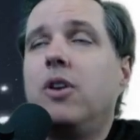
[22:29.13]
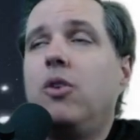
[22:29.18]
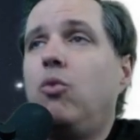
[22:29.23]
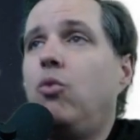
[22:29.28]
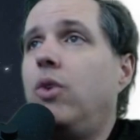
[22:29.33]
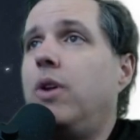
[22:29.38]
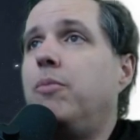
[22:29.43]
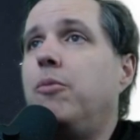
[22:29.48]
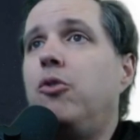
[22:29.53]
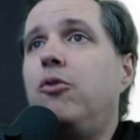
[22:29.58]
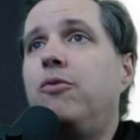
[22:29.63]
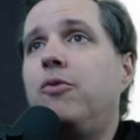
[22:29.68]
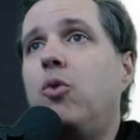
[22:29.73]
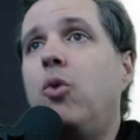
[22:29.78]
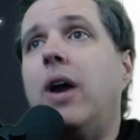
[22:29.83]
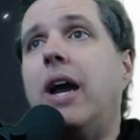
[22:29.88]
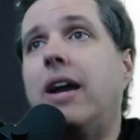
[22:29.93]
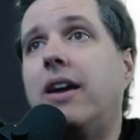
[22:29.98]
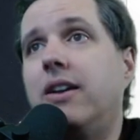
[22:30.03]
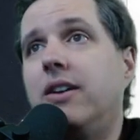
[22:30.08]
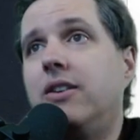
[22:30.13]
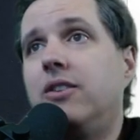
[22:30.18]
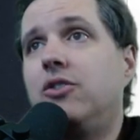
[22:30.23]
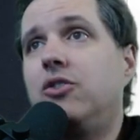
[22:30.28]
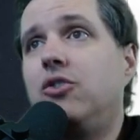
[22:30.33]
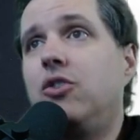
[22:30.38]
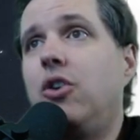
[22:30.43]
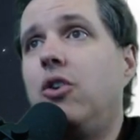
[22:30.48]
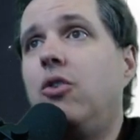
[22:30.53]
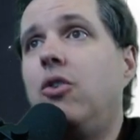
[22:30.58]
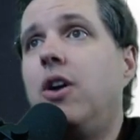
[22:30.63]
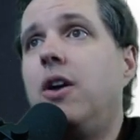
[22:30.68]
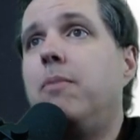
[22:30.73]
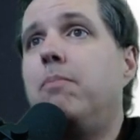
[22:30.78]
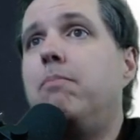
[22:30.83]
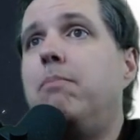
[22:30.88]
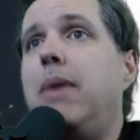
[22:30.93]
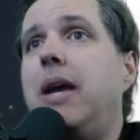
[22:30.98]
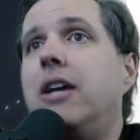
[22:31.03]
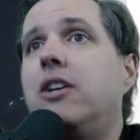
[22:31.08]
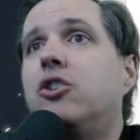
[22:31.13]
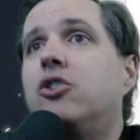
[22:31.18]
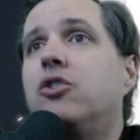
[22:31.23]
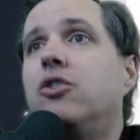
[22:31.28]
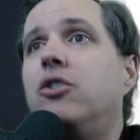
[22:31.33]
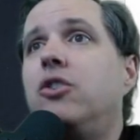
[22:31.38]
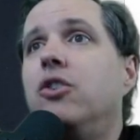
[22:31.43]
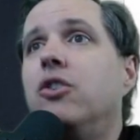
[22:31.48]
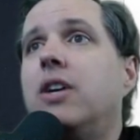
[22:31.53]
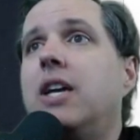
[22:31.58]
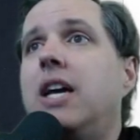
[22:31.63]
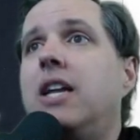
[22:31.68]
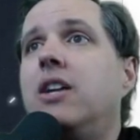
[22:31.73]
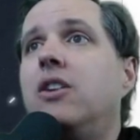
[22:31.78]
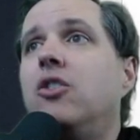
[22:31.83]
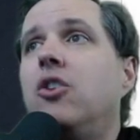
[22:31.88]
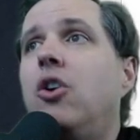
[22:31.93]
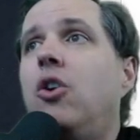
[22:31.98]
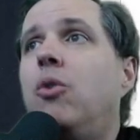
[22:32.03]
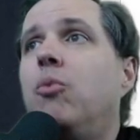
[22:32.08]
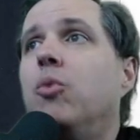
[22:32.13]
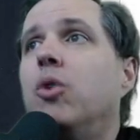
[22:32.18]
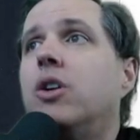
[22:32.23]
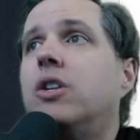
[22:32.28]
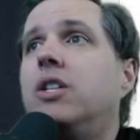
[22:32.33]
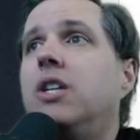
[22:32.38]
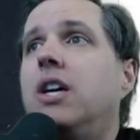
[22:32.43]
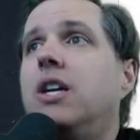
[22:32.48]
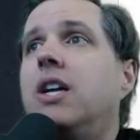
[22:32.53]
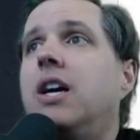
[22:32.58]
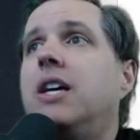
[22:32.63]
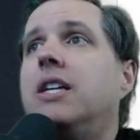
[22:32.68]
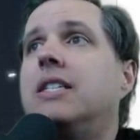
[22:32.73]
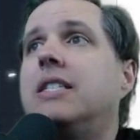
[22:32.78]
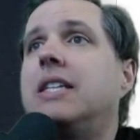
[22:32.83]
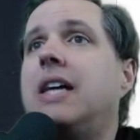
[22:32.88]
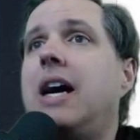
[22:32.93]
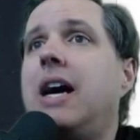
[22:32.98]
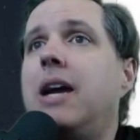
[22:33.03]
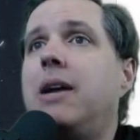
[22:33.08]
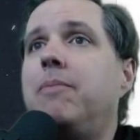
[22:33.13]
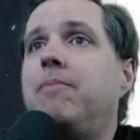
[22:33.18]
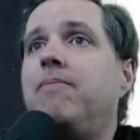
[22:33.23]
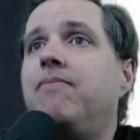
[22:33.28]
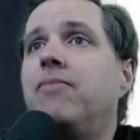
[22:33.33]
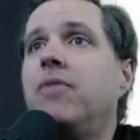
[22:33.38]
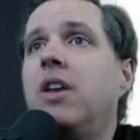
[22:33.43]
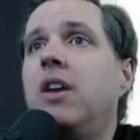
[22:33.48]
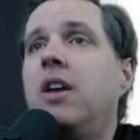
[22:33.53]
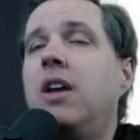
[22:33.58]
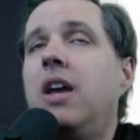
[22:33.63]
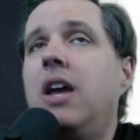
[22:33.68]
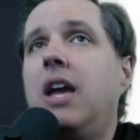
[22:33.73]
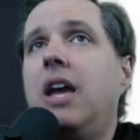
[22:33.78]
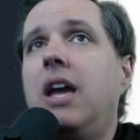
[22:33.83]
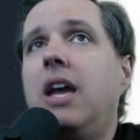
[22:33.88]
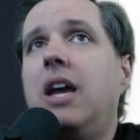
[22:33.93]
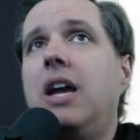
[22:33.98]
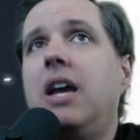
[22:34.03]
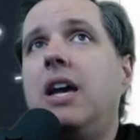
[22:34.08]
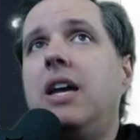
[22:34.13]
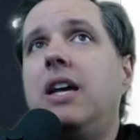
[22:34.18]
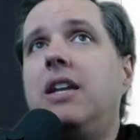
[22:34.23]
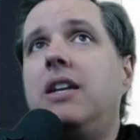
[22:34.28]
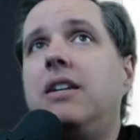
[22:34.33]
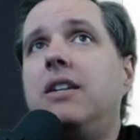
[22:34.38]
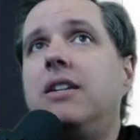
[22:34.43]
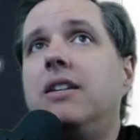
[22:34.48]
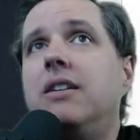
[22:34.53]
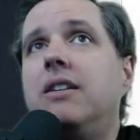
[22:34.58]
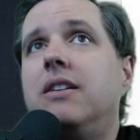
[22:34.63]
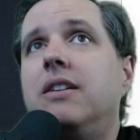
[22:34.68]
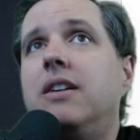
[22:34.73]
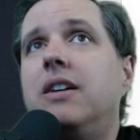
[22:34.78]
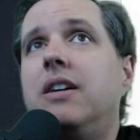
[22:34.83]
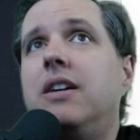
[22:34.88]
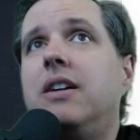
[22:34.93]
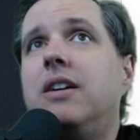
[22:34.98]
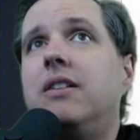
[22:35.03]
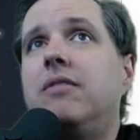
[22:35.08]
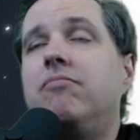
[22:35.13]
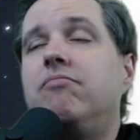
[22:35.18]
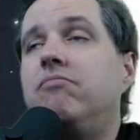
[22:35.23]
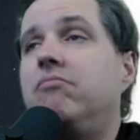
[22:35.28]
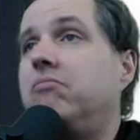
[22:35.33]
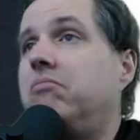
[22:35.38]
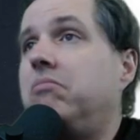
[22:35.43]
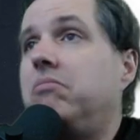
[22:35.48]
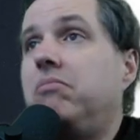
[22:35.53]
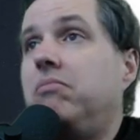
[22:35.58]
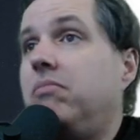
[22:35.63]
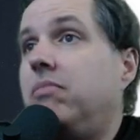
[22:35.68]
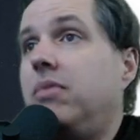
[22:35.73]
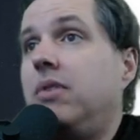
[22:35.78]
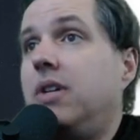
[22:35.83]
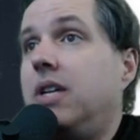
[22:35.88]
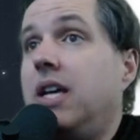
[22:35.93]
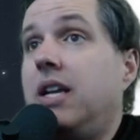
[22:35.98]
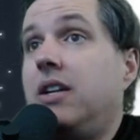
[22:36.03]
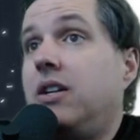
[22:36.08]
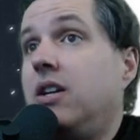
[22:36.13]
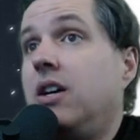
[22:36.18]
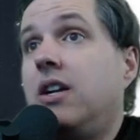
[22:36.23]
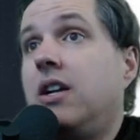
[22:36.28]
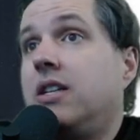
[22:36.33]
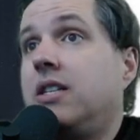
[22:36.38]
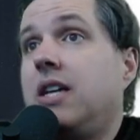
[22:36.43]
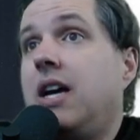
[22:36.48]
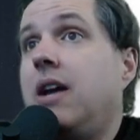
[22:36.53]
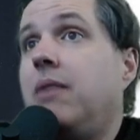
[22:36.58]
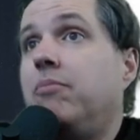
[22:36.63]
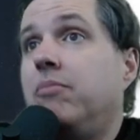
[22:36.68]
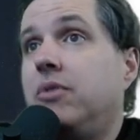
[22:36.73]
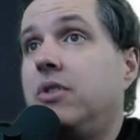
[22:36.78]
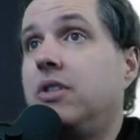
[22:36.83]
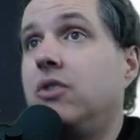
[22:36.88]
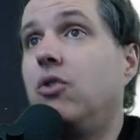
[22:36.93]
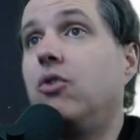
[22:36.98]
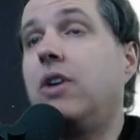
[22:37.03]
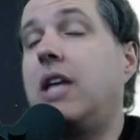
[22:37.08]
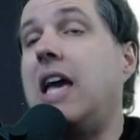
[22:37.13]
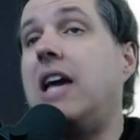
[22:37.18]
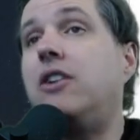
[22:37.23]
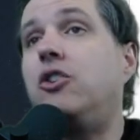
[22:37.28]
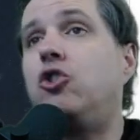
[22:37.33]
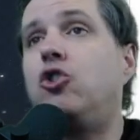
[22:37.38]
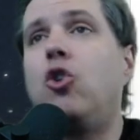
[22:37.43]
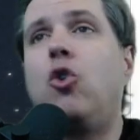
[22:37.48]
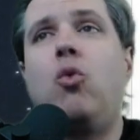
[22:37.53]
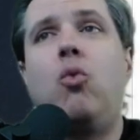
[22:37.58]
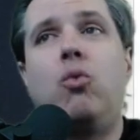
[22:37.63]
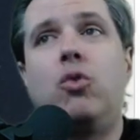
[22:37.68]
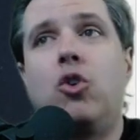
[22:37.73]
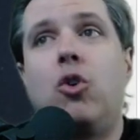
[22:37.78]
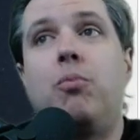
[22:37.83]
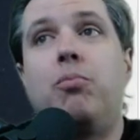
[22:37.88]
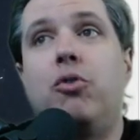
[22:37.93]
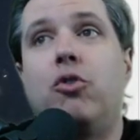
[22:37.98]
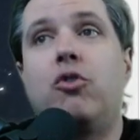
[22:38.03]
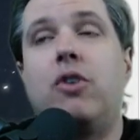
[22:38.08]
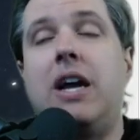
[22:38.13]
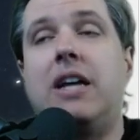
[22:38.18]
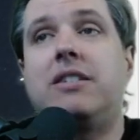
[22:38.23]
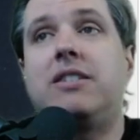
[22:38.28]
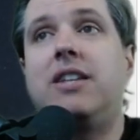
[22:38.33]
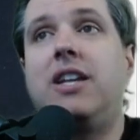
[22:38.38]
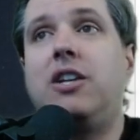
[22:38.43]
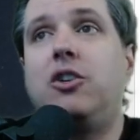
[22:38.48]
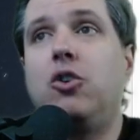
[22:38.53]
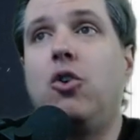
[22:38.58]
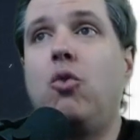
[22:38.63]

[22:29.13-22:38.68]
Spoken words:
We move quick. So make sure you're getting the homework done on time and get it done on time. So again, don't procrastinate.